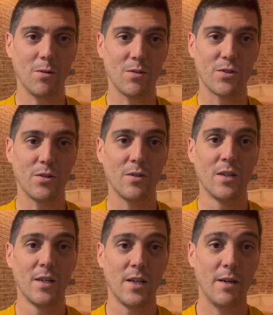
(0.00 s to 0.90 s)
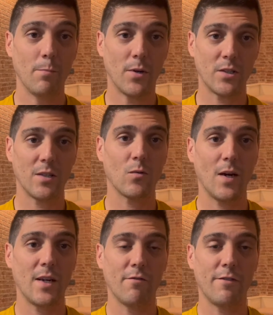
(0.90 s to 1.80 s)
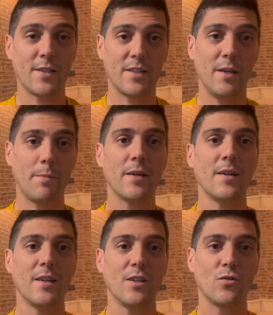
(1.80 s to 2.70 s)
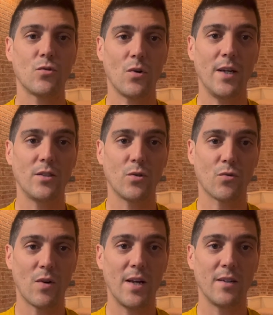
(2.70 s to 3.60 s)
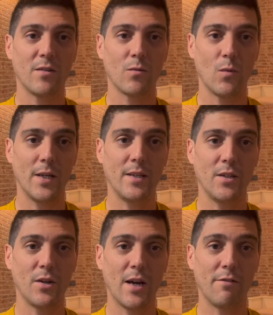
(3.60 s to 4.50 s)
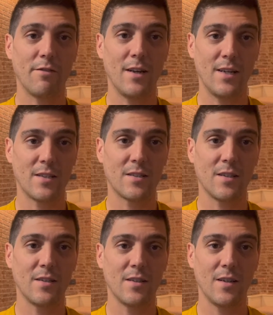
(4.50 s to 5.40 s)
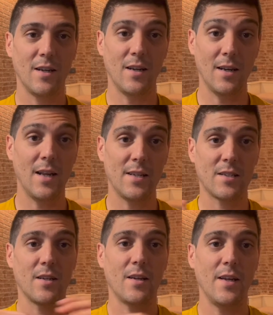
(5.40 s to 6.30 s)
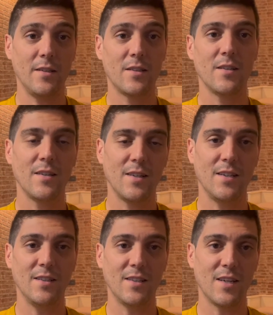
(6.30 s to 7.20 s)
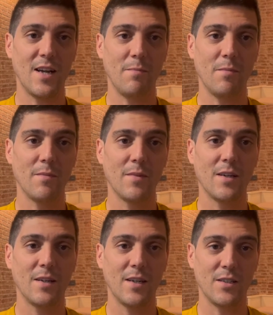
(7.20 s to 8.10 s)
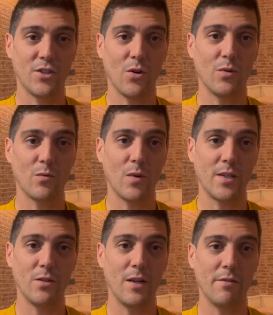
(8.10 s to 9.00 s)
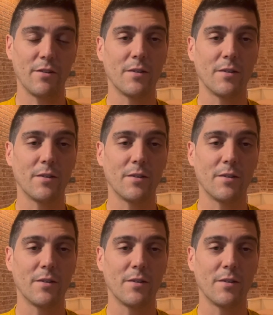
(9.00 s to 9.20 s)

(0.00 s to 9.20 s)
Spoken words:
So important one and first tip, try to run when you have less heat in the time zone where you live.